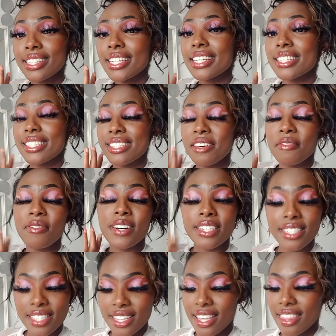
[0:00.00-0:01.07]
It's the
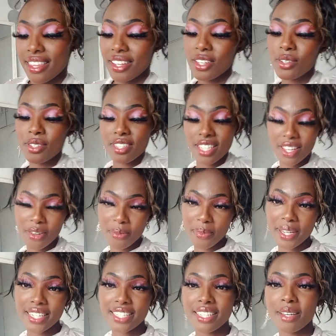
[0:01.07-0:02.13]
first thing that you see on
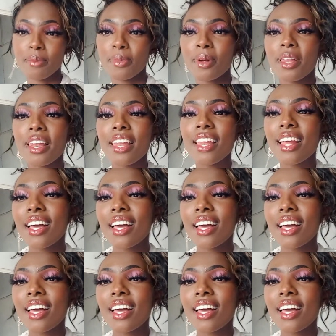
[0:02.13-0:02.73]
my table.